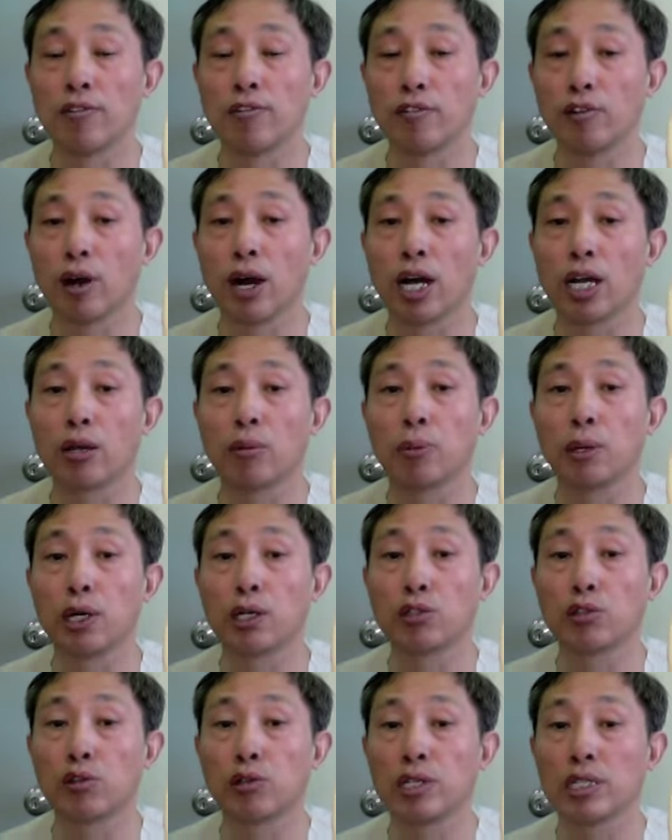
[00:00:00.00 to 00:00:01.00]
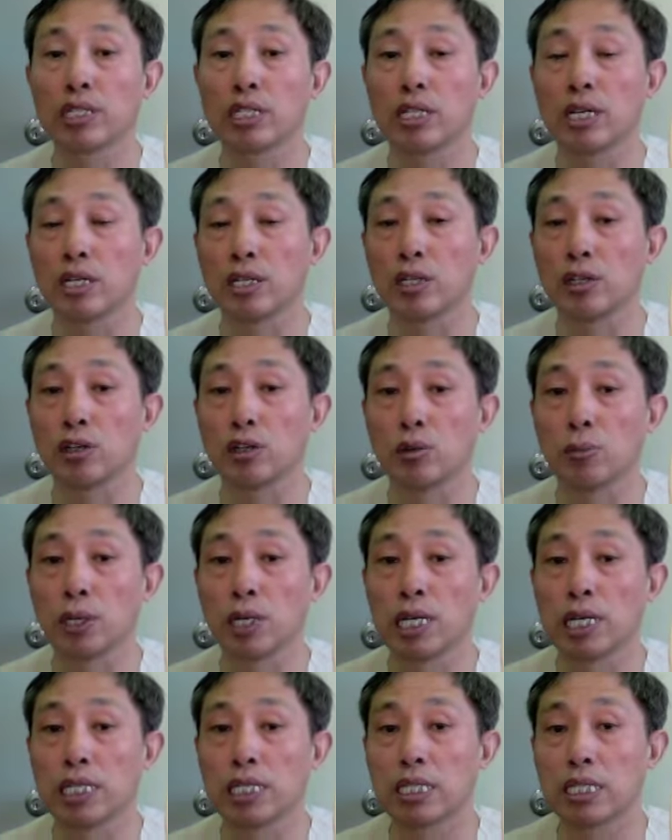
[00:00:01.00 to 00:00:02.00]
for acupuncturist and
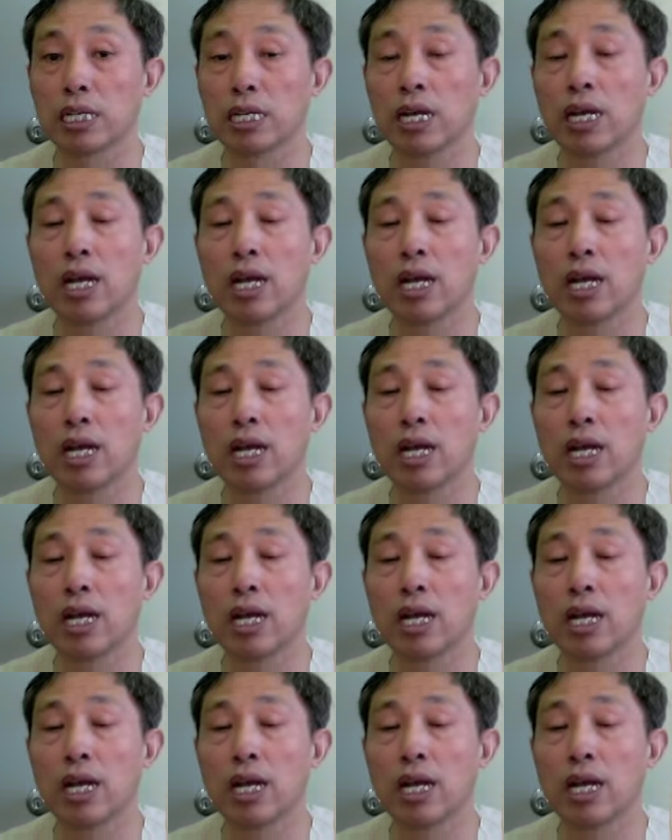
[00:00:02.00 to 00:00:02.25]
herbalist.